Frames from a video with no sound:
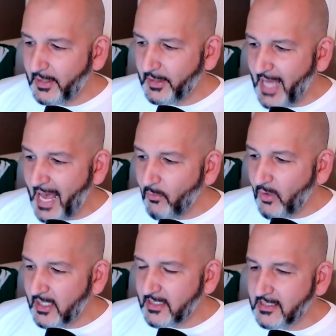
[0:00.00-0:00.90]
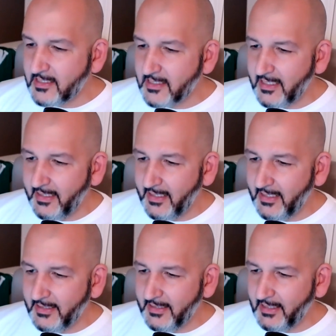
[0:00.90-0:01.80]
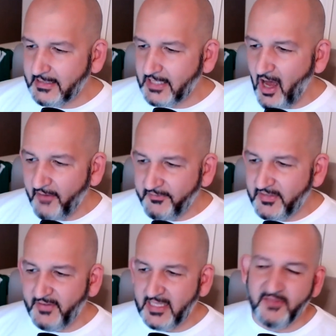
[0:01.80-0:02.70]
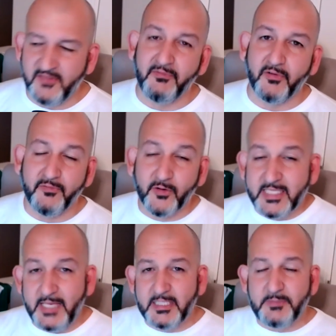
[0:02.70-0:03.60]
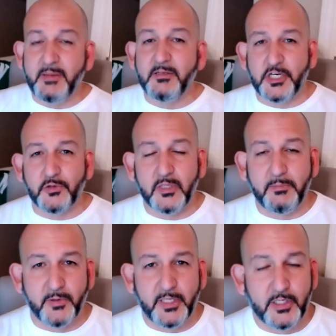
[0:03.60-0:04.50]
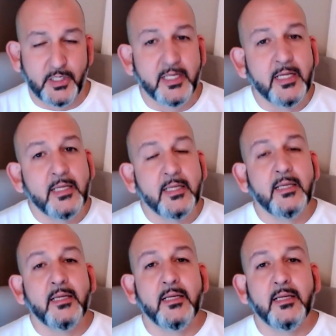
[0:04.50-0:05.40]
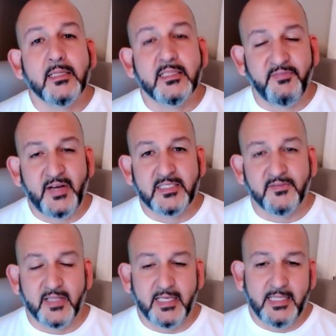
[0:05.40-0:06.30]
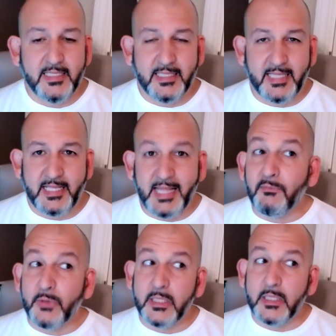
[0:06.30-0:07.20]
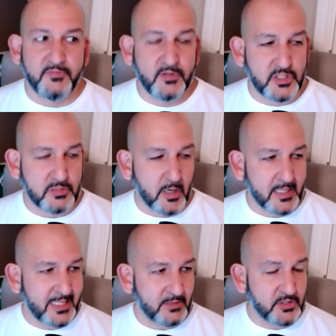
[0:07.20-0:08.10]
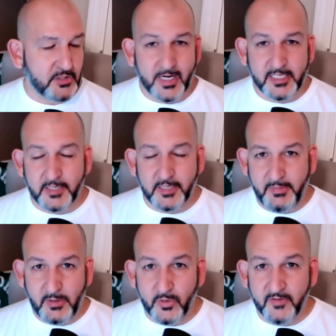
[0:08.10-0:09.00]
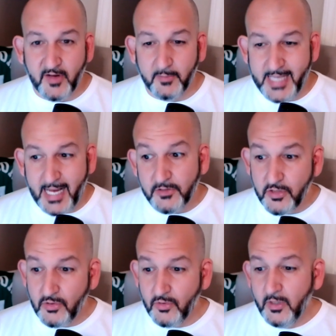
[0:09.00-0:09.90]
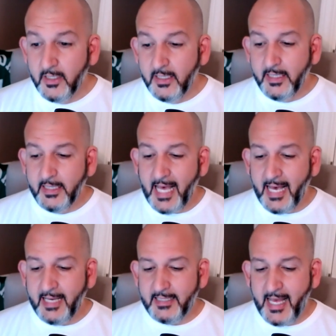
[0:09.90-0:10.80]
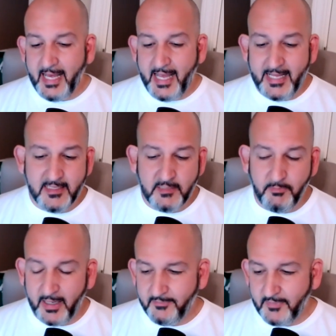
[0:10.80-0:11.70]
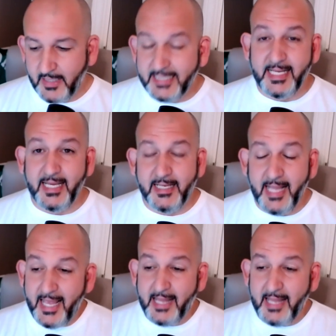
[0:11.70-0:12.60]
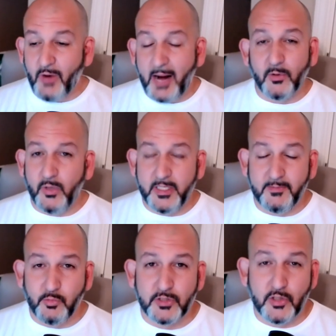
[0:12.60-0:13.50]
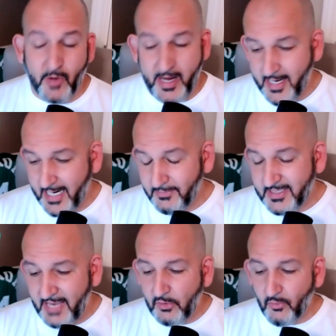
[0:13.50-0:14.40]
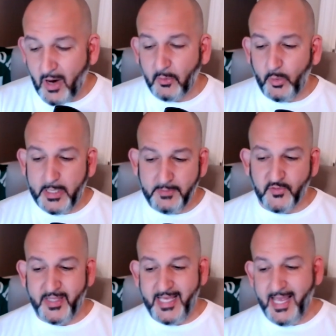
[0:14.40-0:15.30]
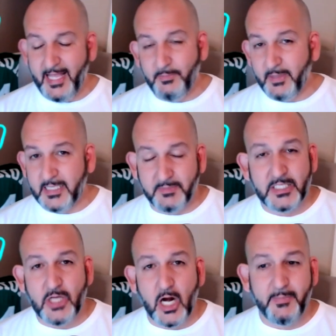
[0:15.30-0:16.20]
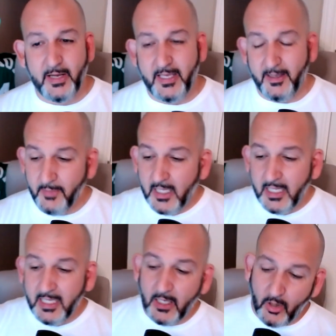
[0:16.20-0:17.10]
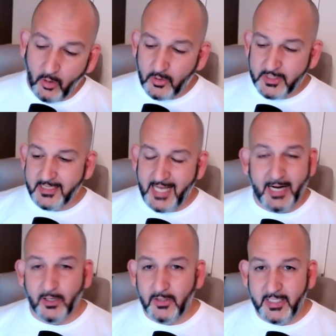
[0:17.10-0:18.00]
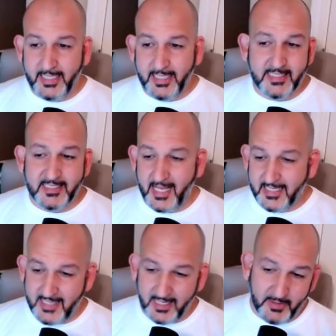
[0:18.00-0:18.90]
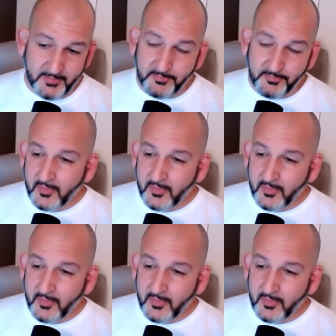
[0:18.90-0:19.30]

That was a tough defensive effort for a team that's been generally pretty good defensively. They really could have used Smart down the stretch, and maybe it wouldn't have come down to that end, but it did. And Robert Williams was great. And I'm saving Robert Williams for the end because I'm going to talk about him almost entirely in this next segment.